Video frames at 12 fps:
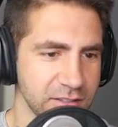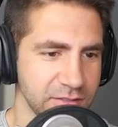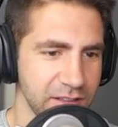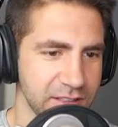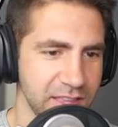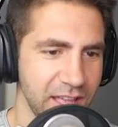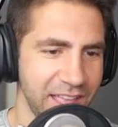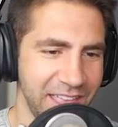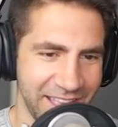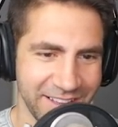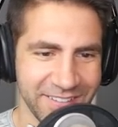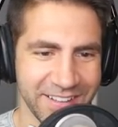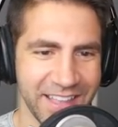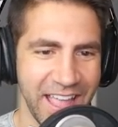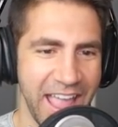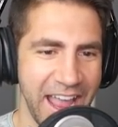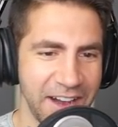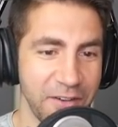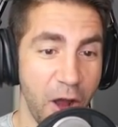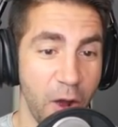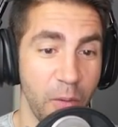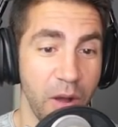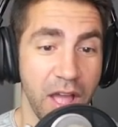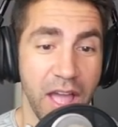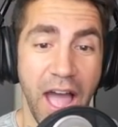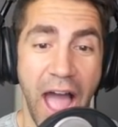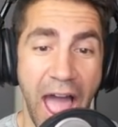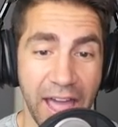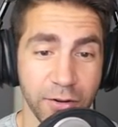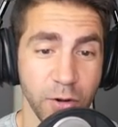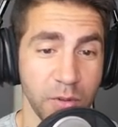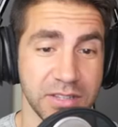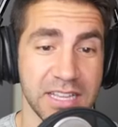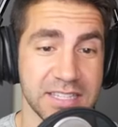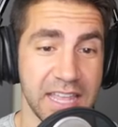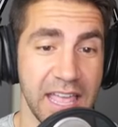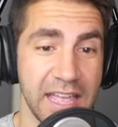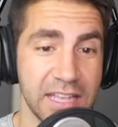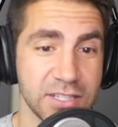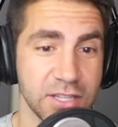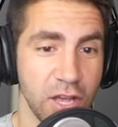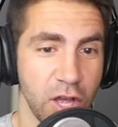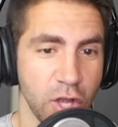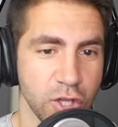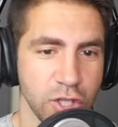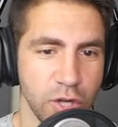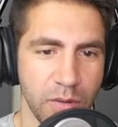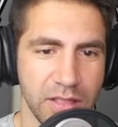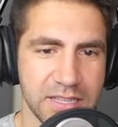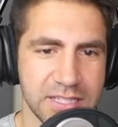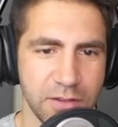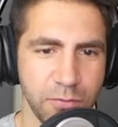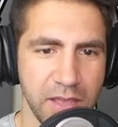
with the with the arrow? I don't know what this is. You know what? Let's see if